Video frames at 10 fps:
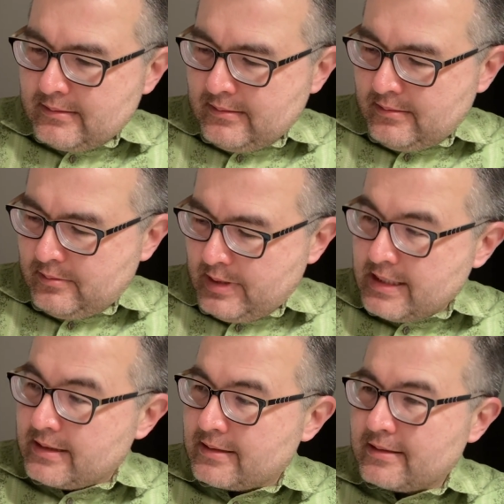All
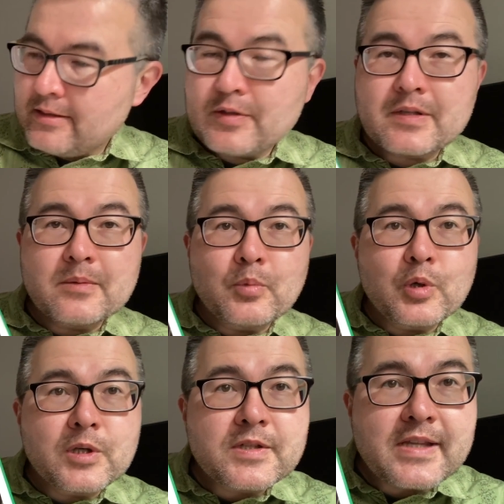right, here's some
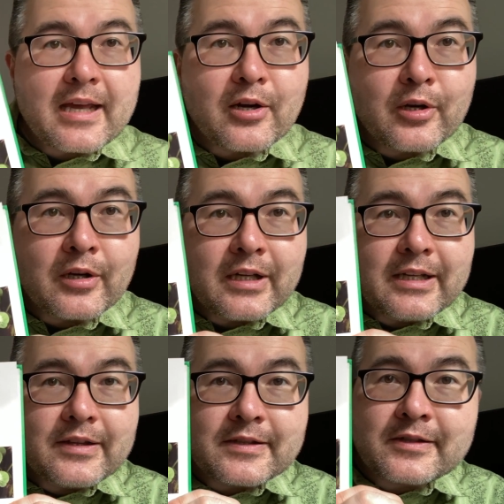words that are
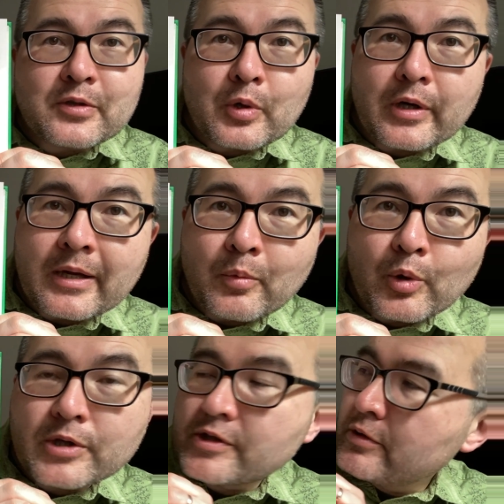in this story.
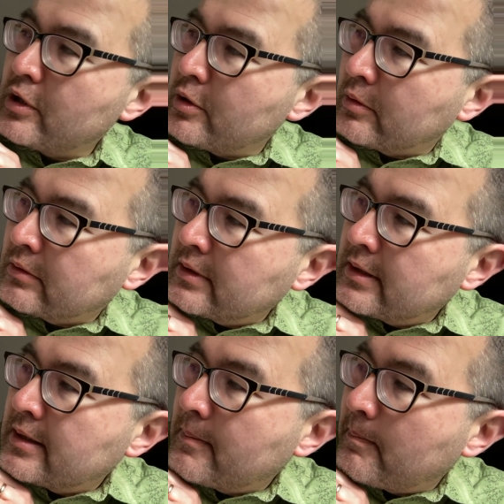Words you know.
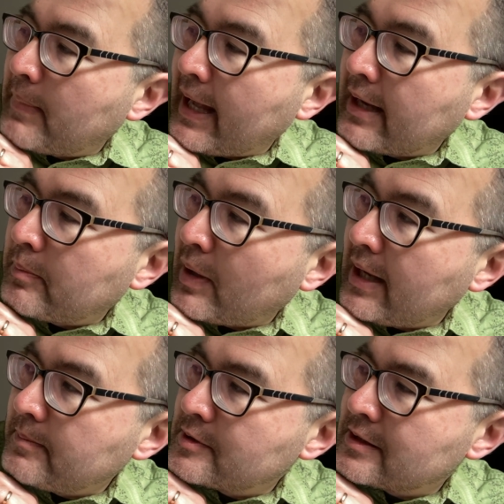
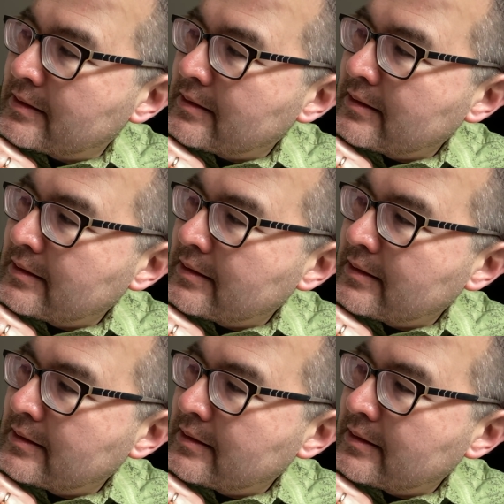Bagpipes,